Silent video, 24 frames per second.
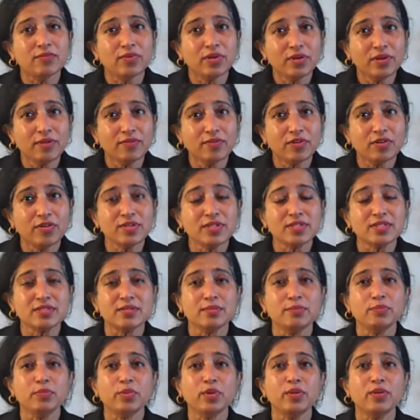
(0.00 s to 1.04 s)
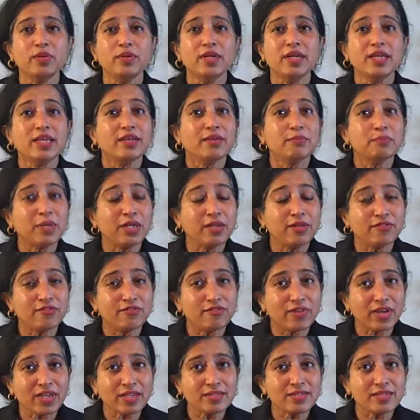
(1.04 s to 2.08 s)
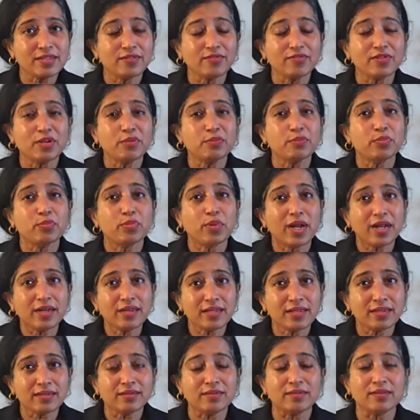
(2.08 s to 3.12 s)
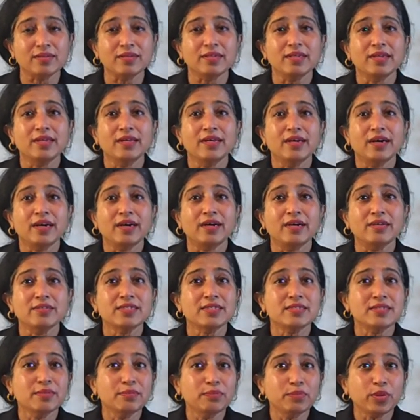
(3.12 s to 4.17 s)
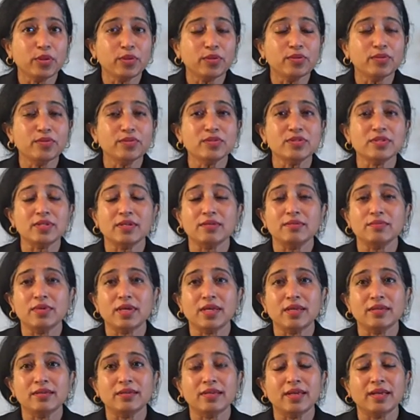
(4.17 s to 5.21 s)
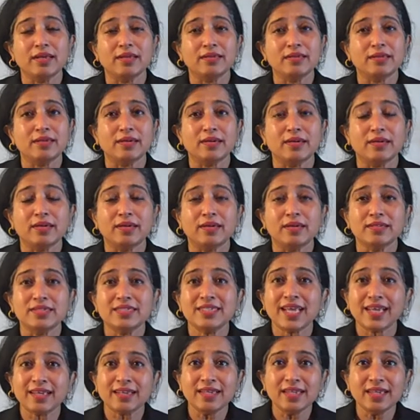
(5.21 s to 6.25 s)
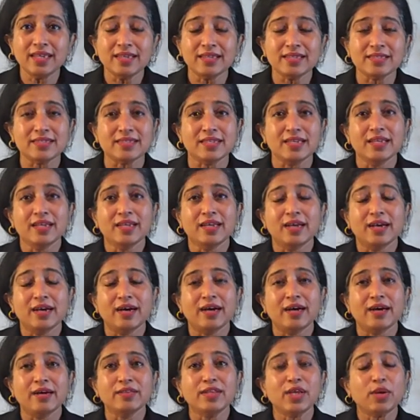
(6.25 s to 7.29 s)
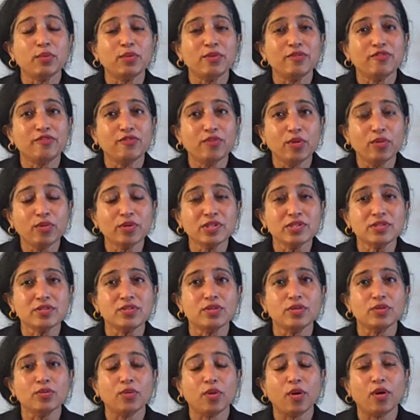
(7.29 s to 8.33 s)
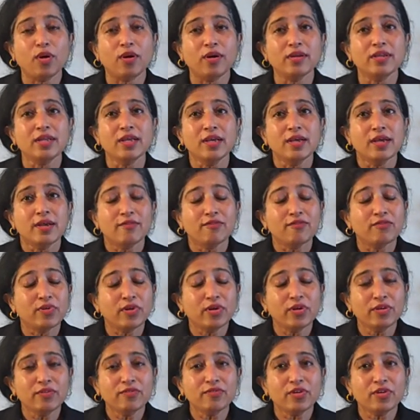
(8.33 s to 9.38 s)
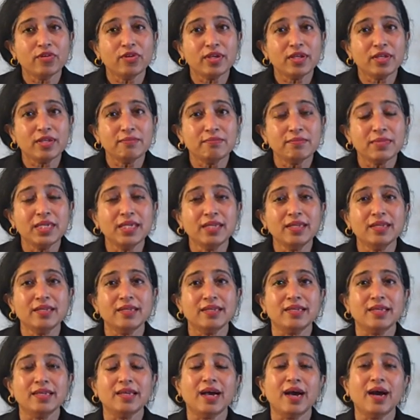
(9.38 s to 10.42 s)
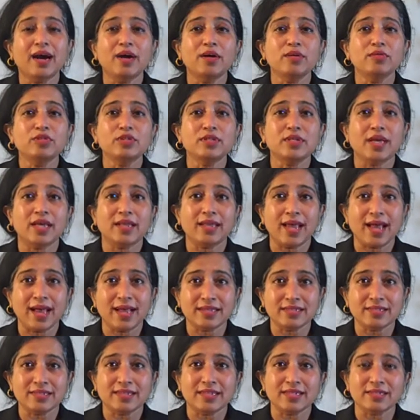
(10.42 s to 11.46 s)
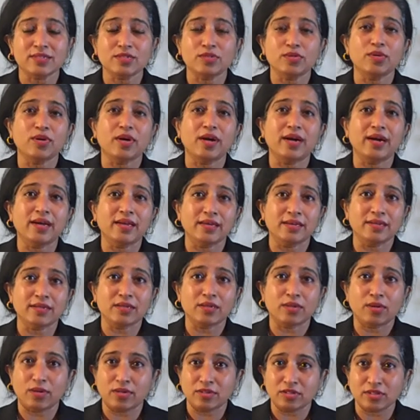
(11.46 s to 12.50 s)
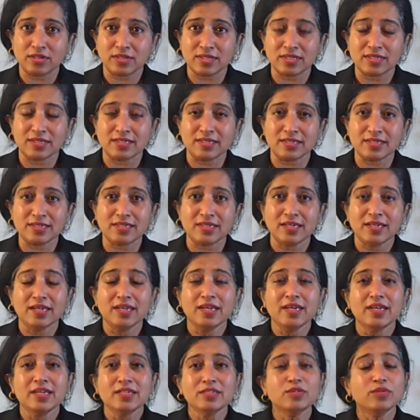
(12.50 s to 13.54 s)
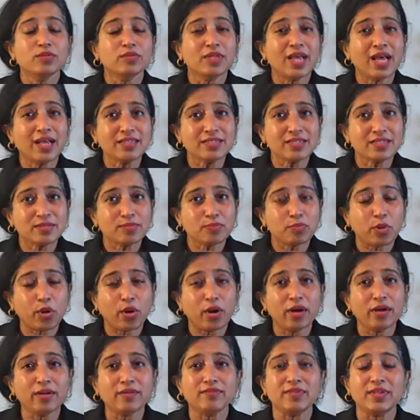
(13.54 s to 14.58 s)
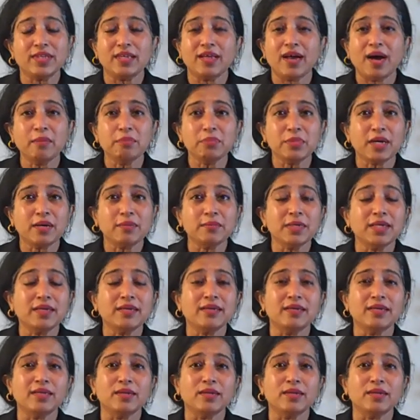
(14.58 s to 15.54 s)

very, very simple but effective and practical symbols and techniques that will focus you on very, very immediately how to get access to your higher consciousness. So that's part of the upcoming